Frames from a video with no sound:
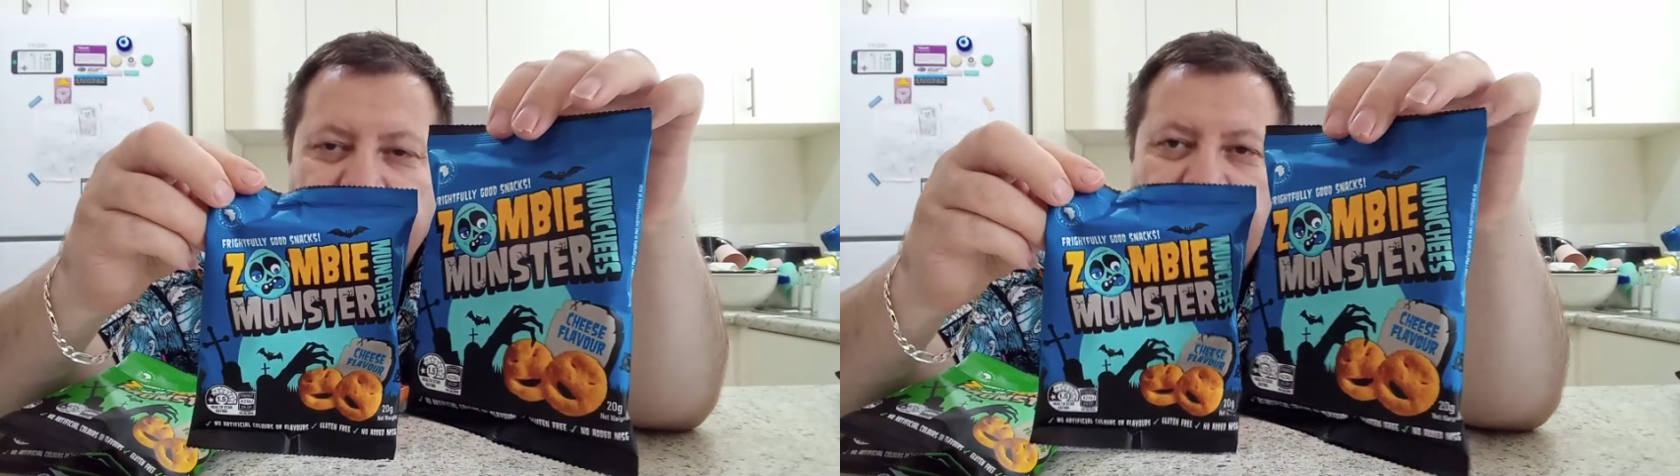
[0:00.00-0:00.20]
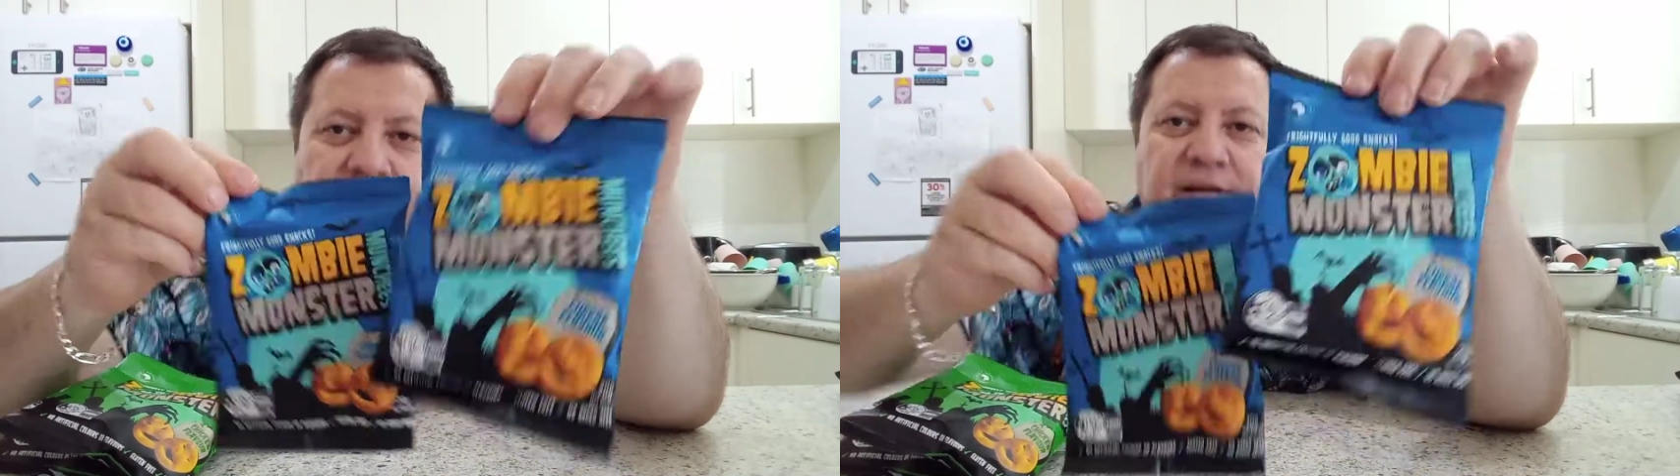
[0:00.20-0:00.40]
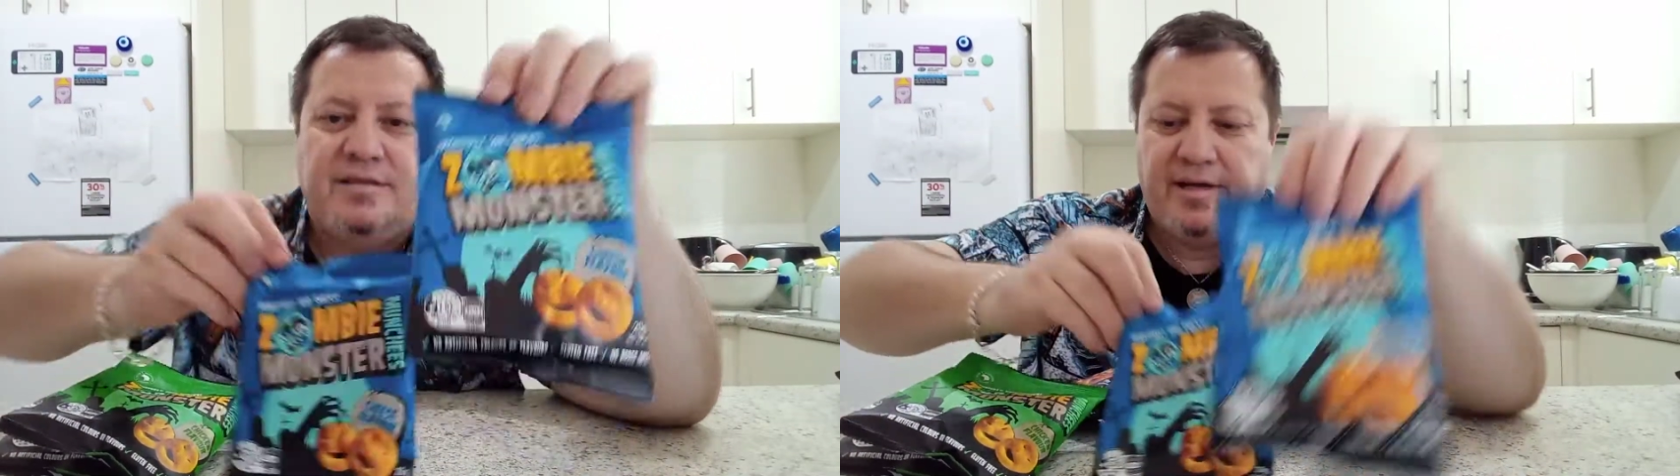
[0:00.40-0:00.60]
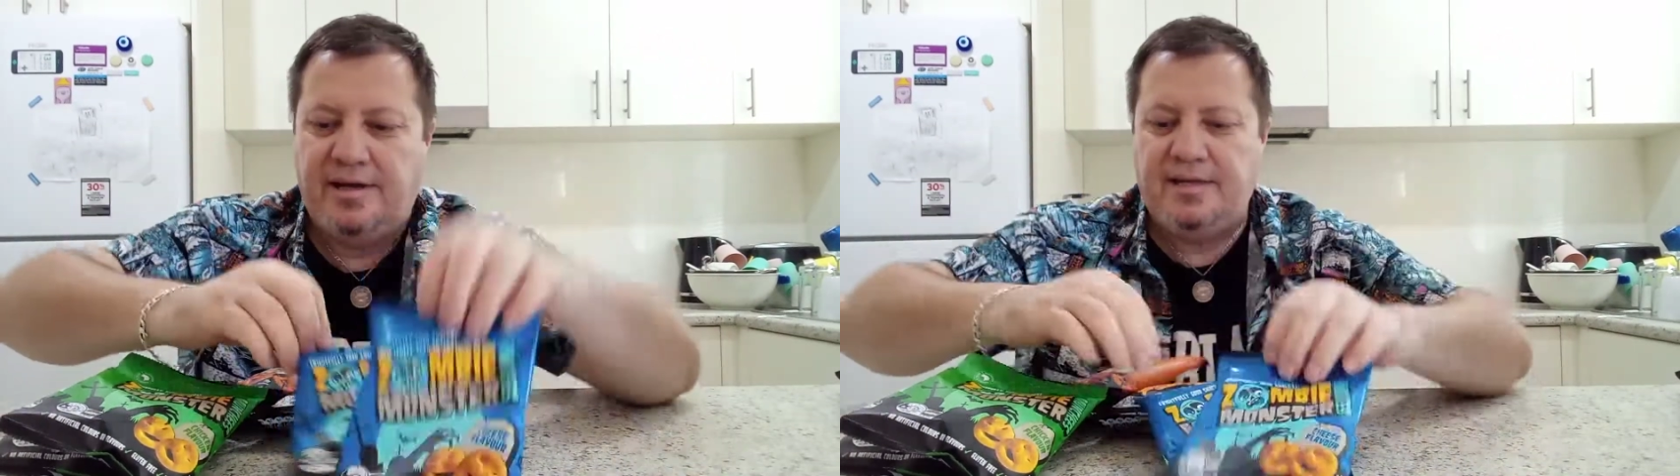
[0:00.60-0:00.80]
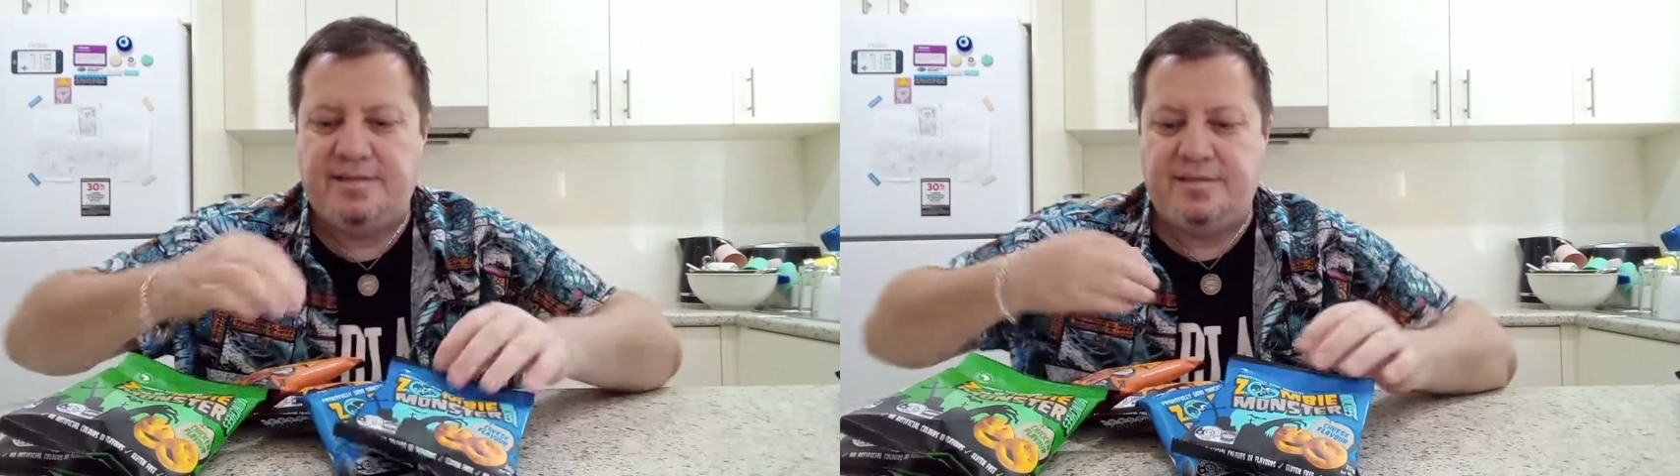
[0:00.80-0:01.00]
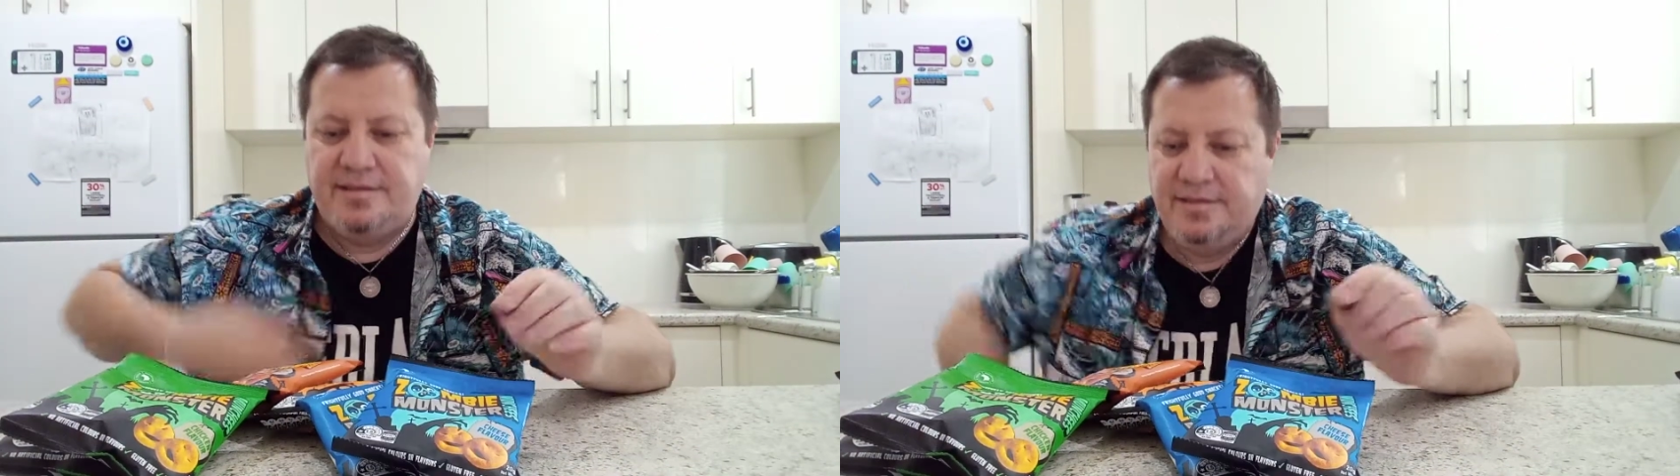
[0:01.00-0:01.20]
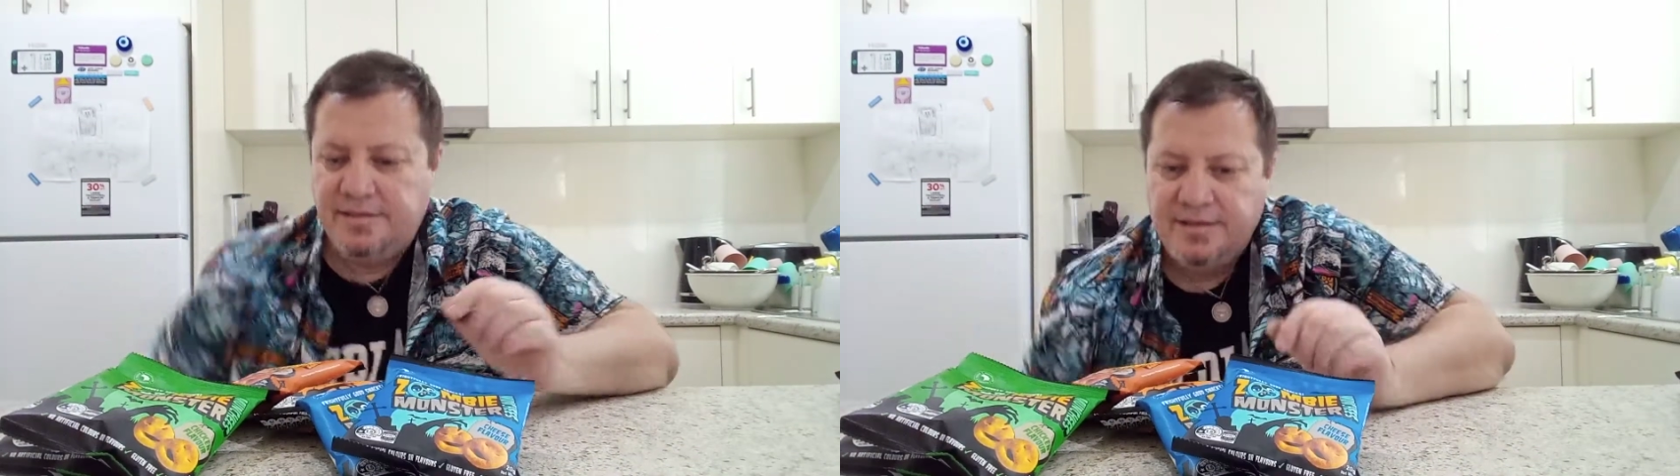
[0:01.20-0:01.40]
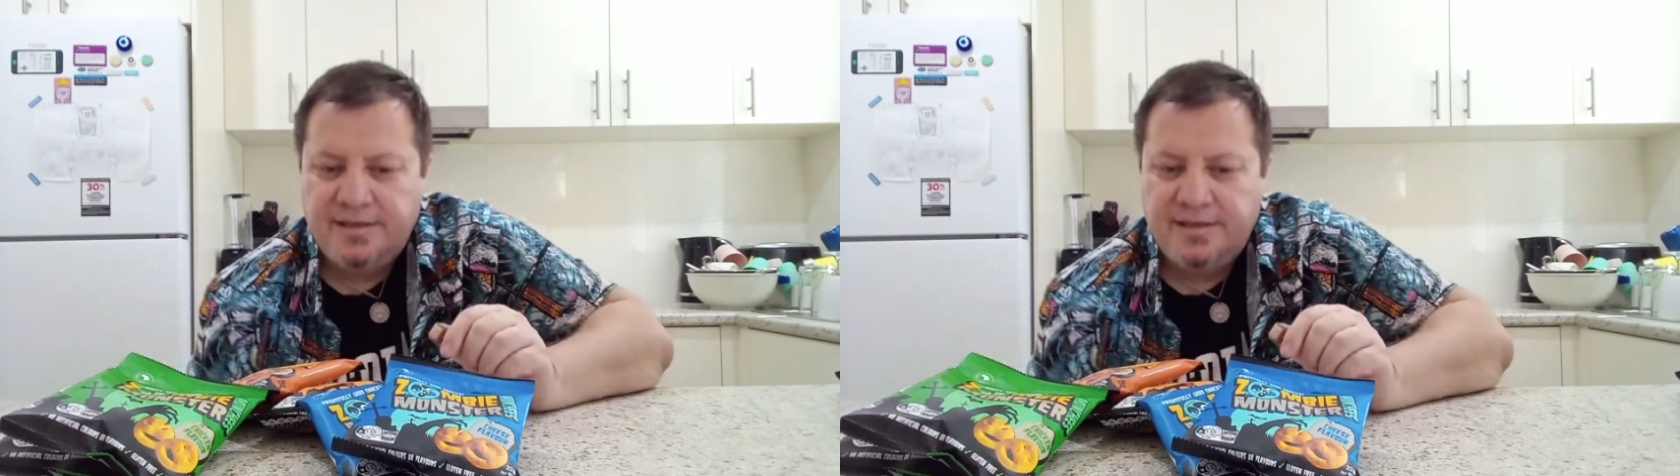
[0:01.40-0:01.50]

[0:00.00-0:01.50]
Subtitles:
All right, so let's